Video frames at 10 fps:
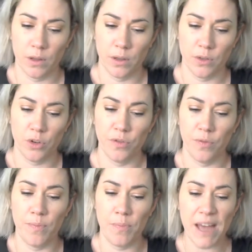sort of
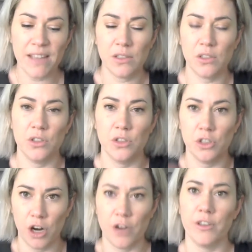best
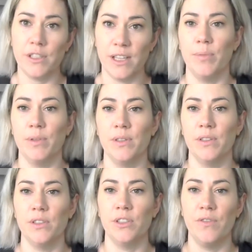starter tip
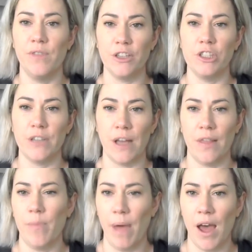to venture down
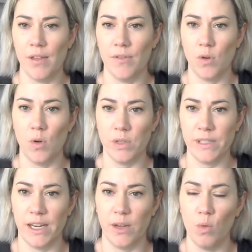the path of goal
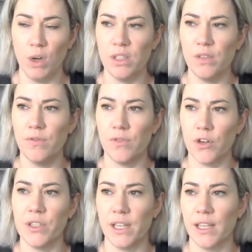setting? What's the
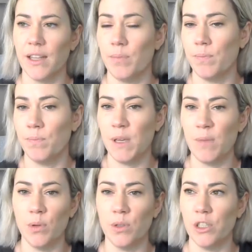first thing that
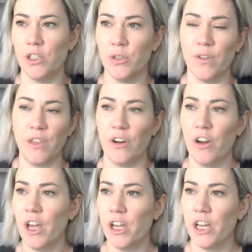people can do if they're,
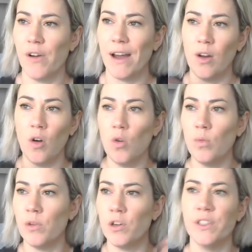at
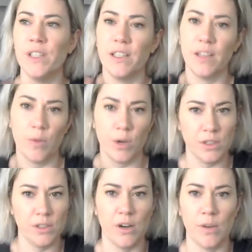home nursing, they want to
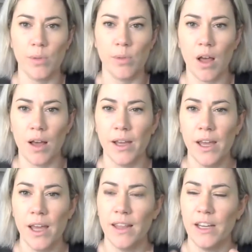start a blog,
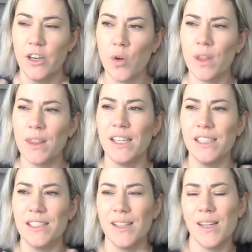they know that they
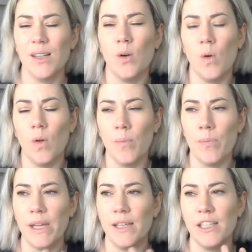need to set a goal,
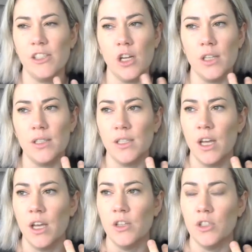but they just
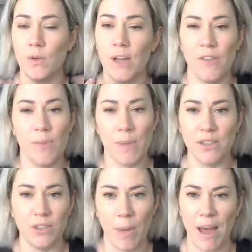don't have the
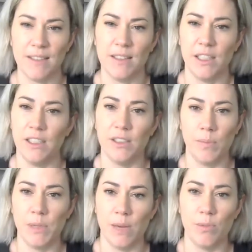mental capacity to
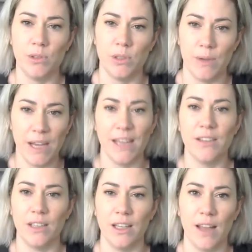be able to
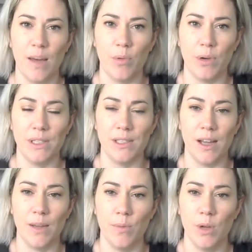handle it at that point in
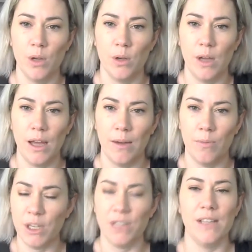time?
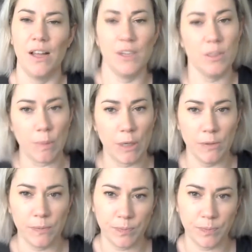What do you tell these women?